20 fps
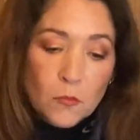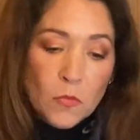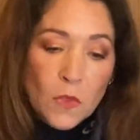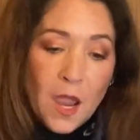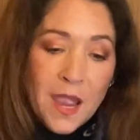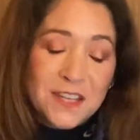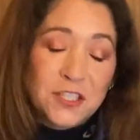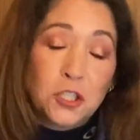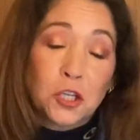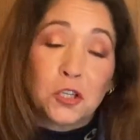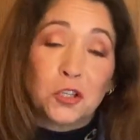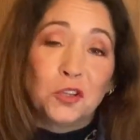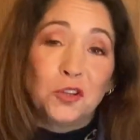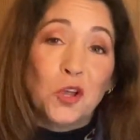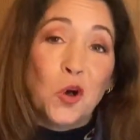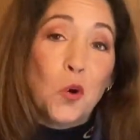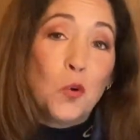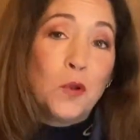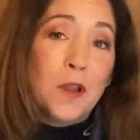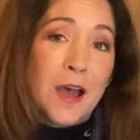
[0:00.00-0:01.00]
I took a
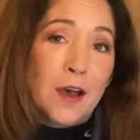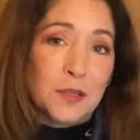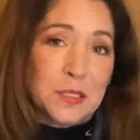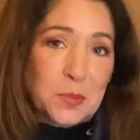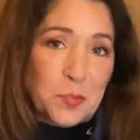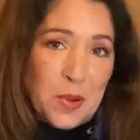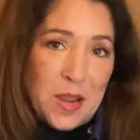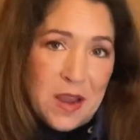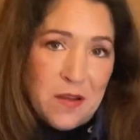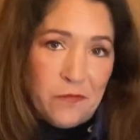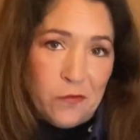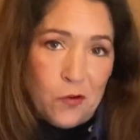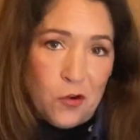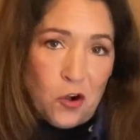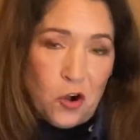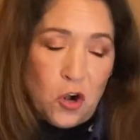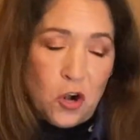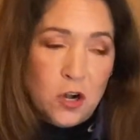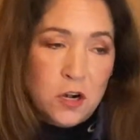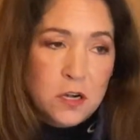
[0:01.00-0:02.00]
loan out to pay for
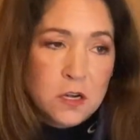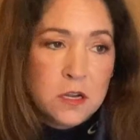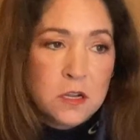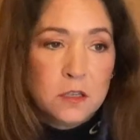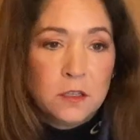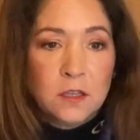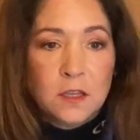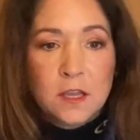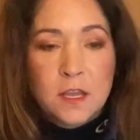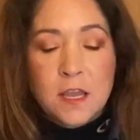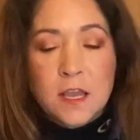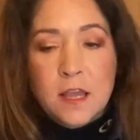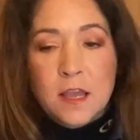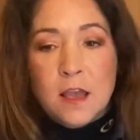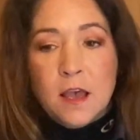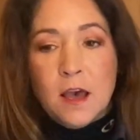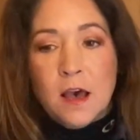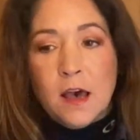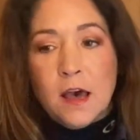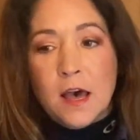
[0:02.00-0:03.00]
her.
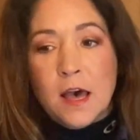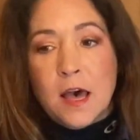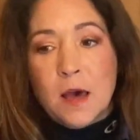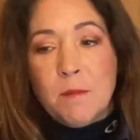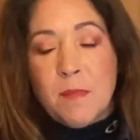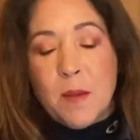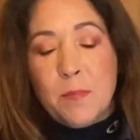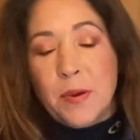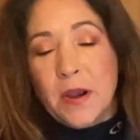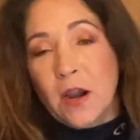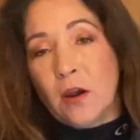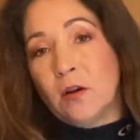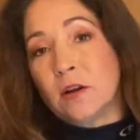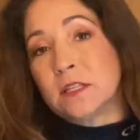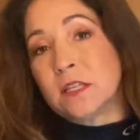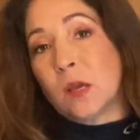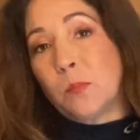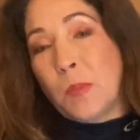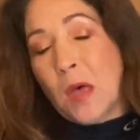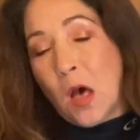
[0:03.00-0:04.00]
My
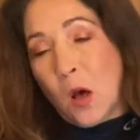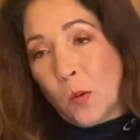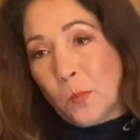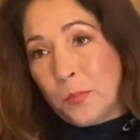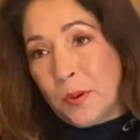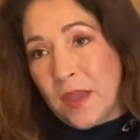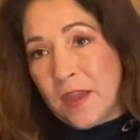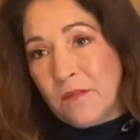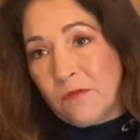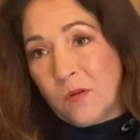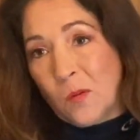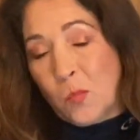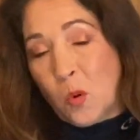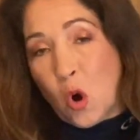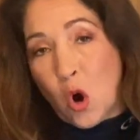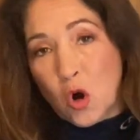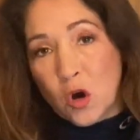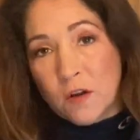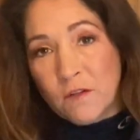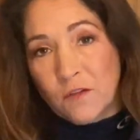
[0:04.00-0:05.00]
parents helped pay for
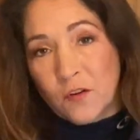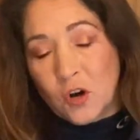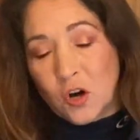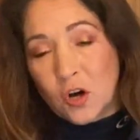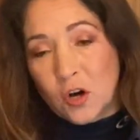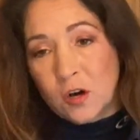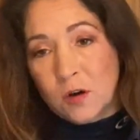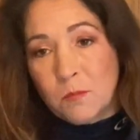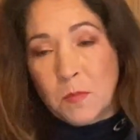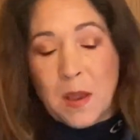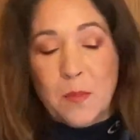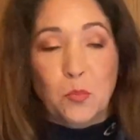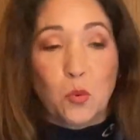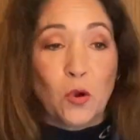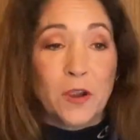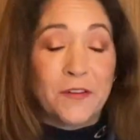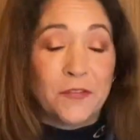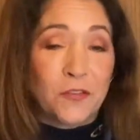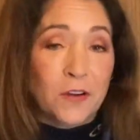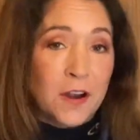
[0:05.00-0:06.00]
part of her. My
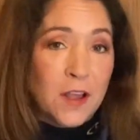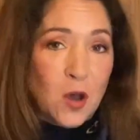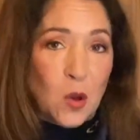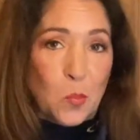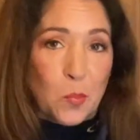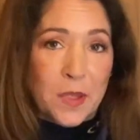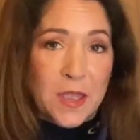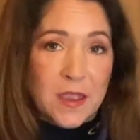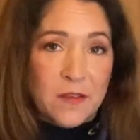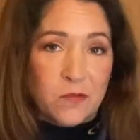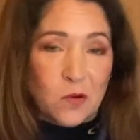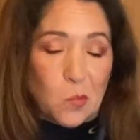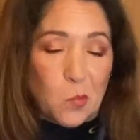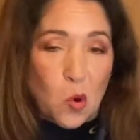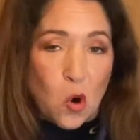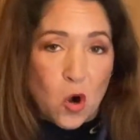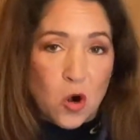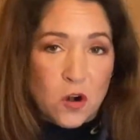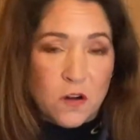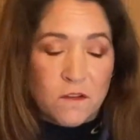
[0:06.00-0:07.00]
boyfriend helped pay for
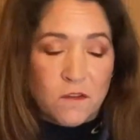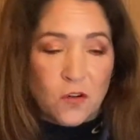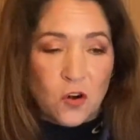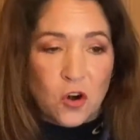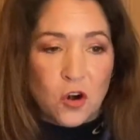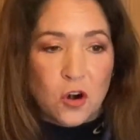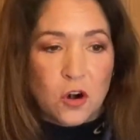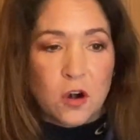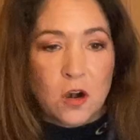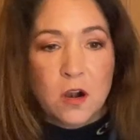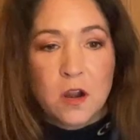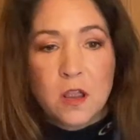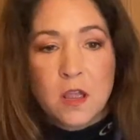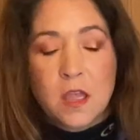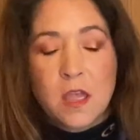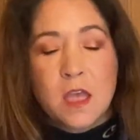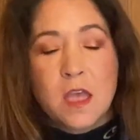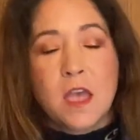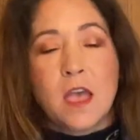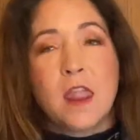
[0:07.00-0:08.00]
part of her.
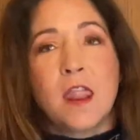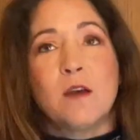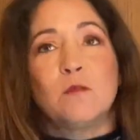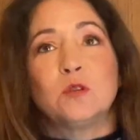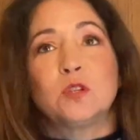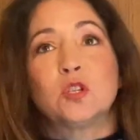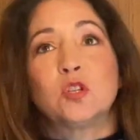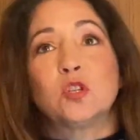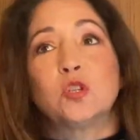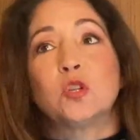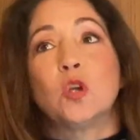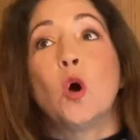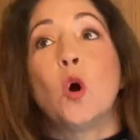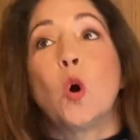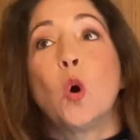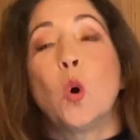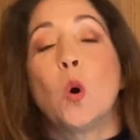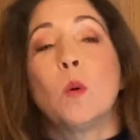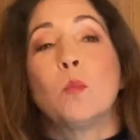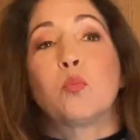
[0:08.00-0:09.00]
And I was
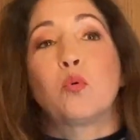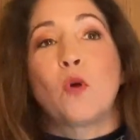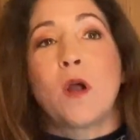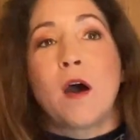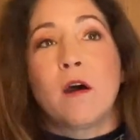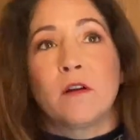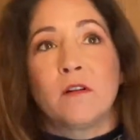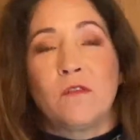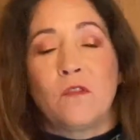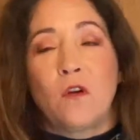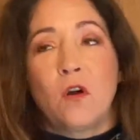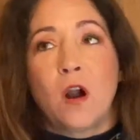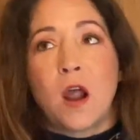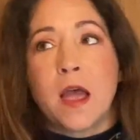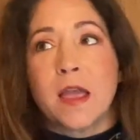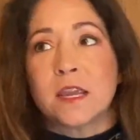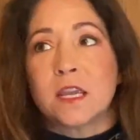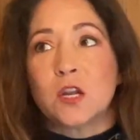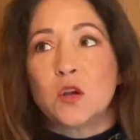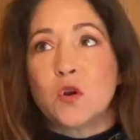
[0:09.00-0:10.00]
so proud of her.
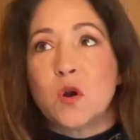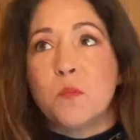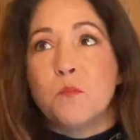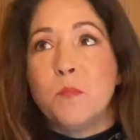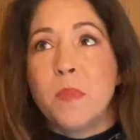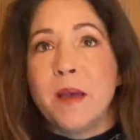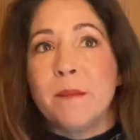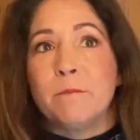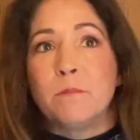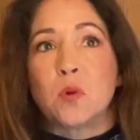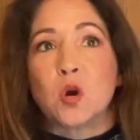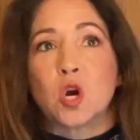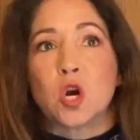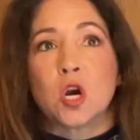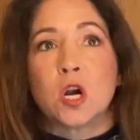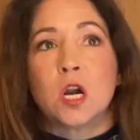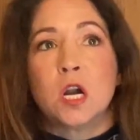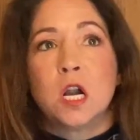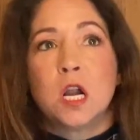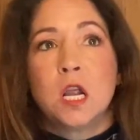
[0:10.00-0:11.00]
I can remember